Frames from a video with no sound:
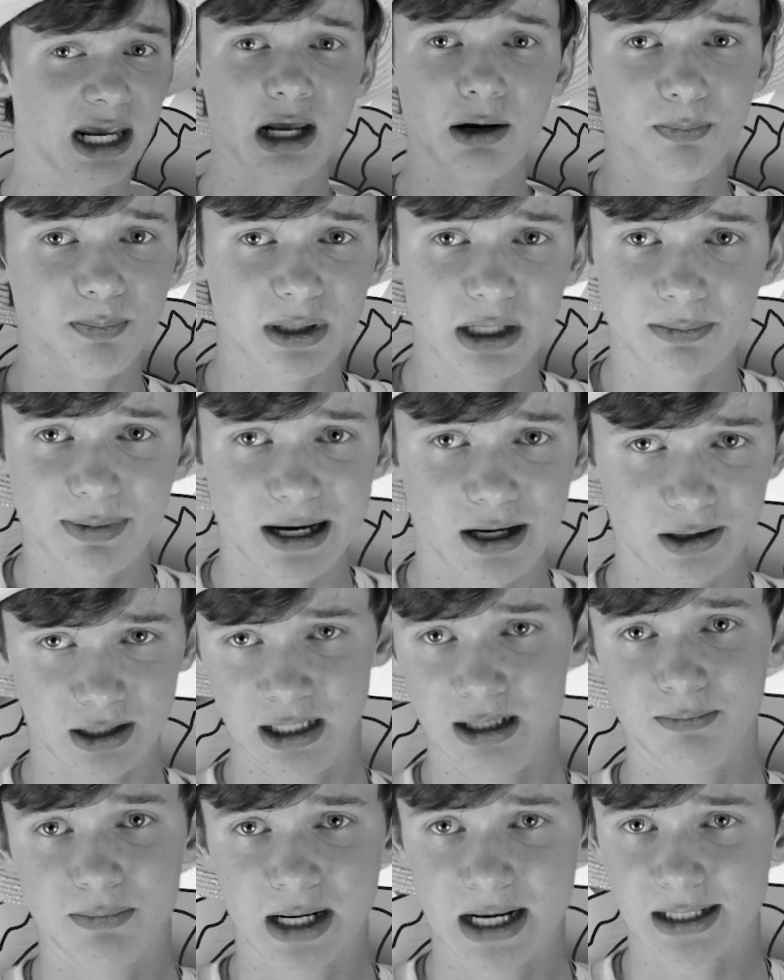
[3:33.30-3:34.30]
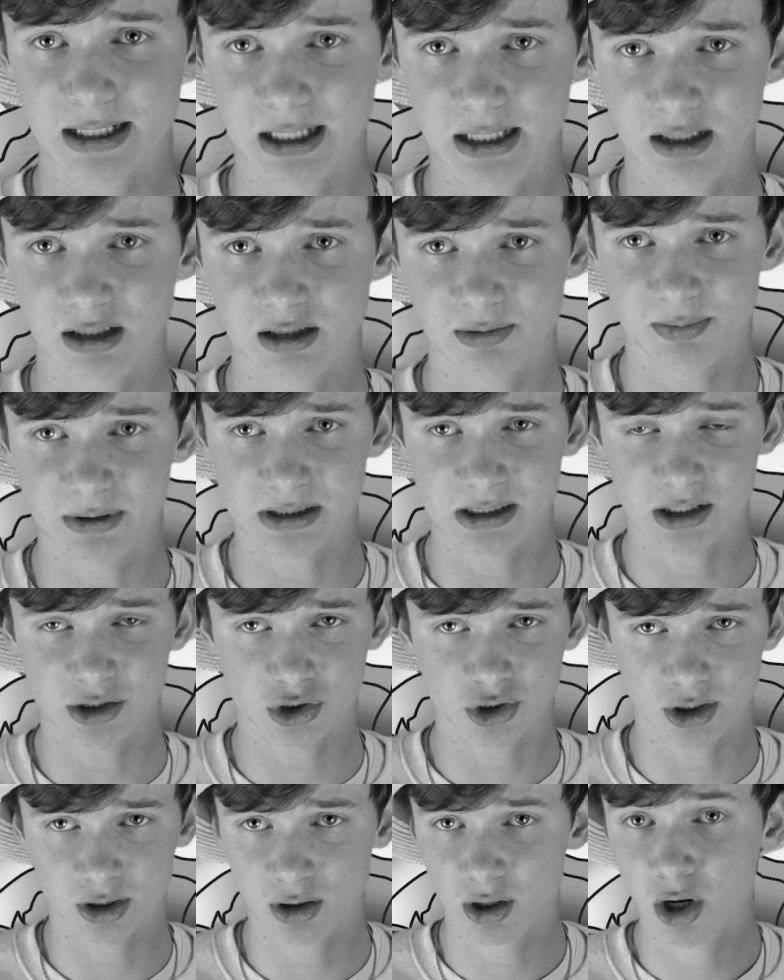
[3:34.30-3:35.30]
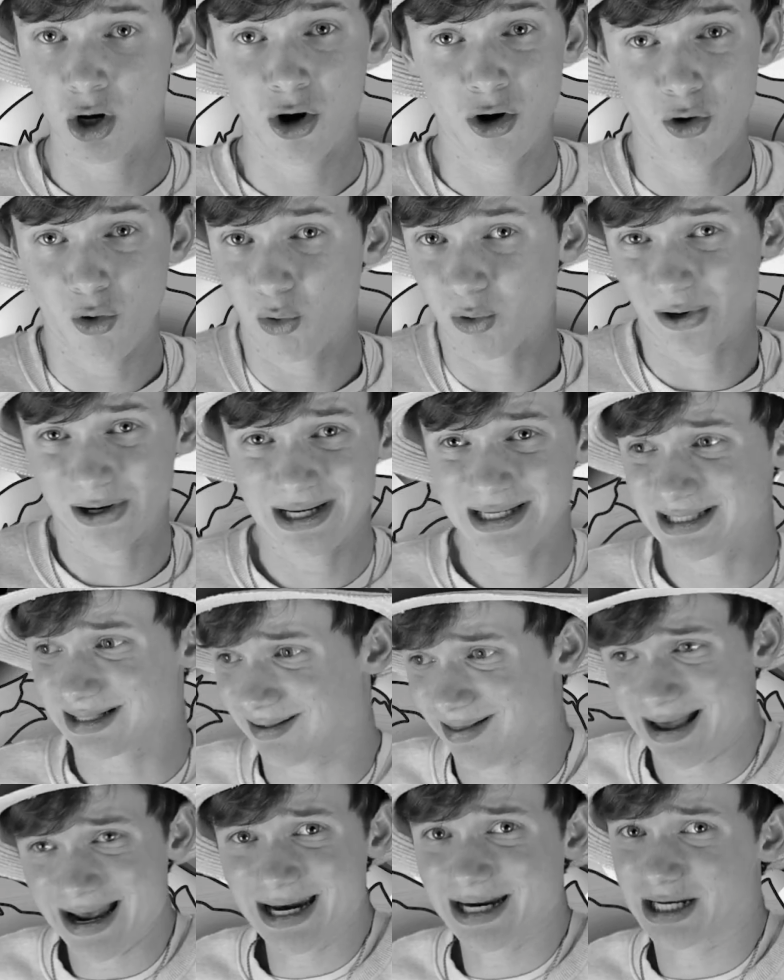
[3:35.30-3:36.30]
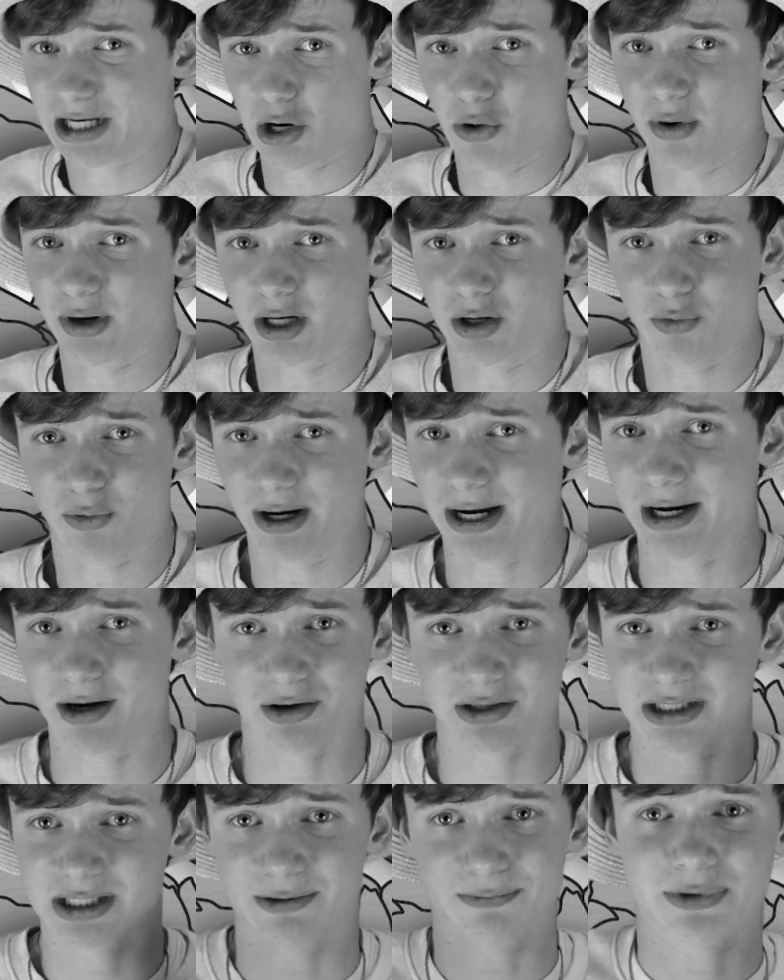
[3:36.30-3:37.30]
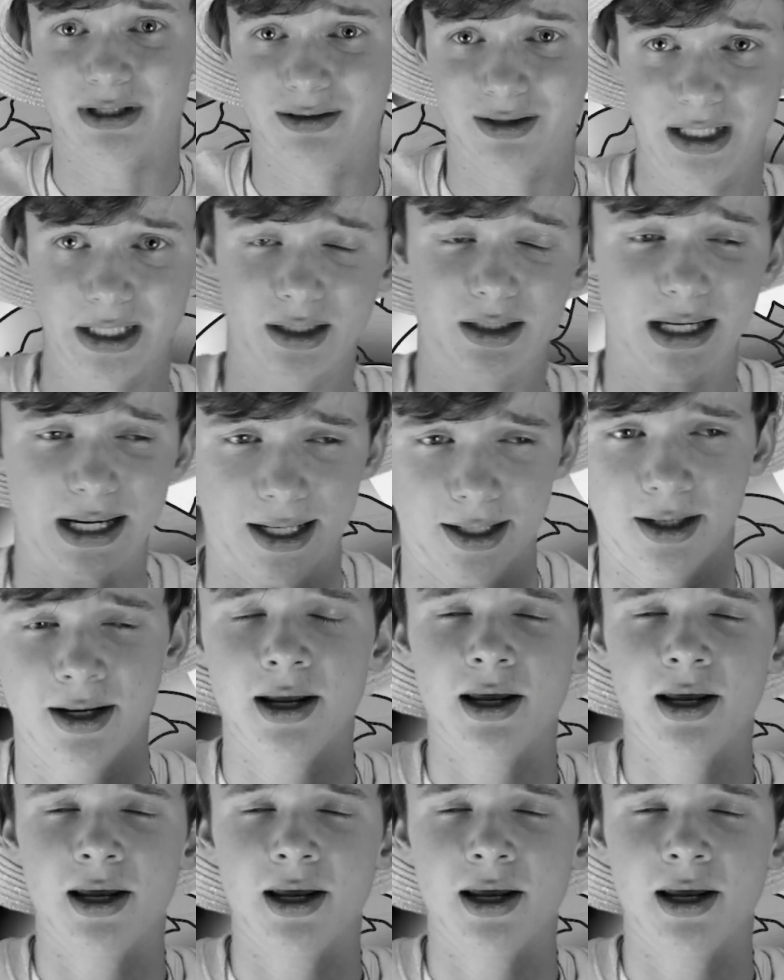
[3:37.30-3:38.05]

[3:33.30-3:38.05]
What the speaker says: can't be about him not getting to position or his leg going away or something like that.